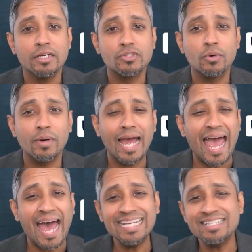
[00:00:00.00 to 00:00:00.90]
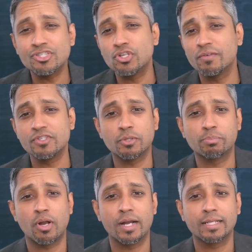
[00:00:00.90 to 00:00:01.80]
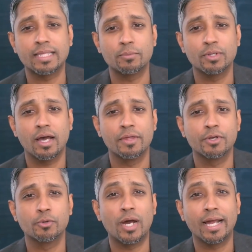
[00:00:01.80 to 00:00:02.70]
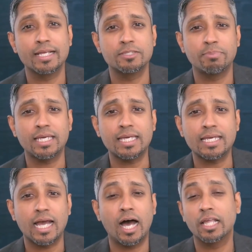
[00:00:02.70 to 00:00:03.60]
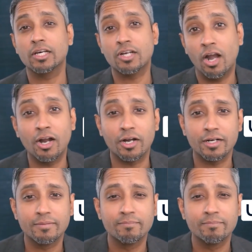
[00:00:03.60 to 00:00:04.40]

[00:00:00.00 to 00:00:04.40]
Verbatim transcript: So, adding a service or product that would otherwise be a la carte